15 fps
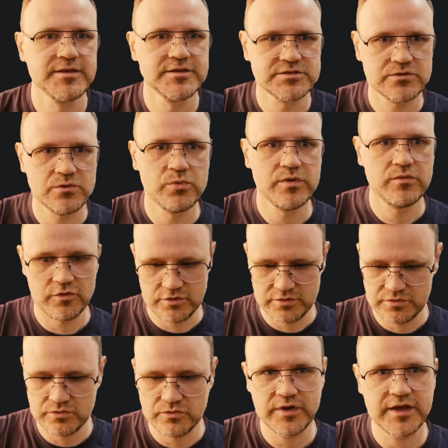So we want
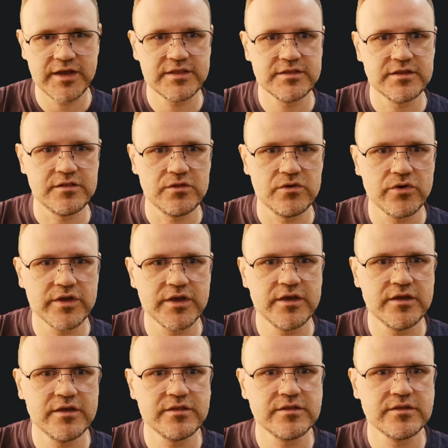to add the
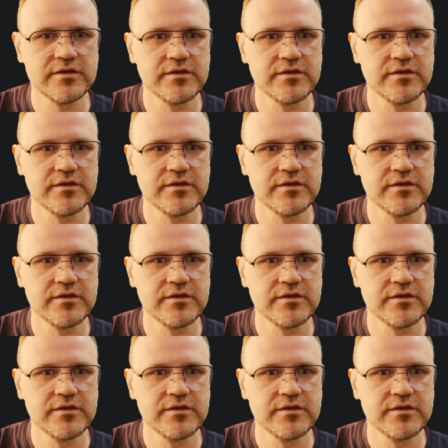login.